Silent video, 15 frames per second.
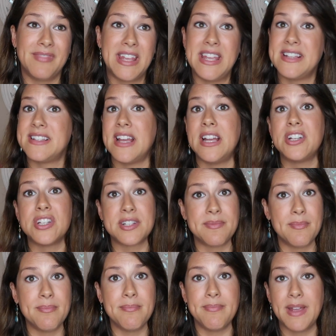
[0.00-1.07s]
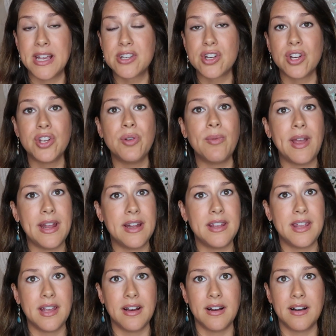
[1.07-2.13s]
he said just make sure you wait a
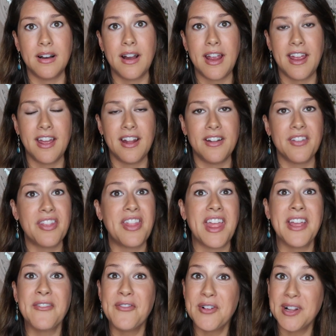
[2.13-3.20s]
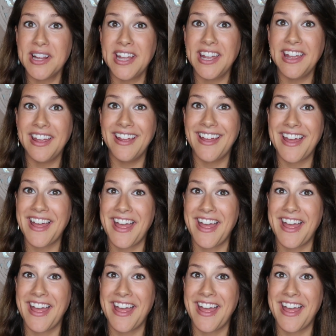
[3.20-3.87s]
year and thankfully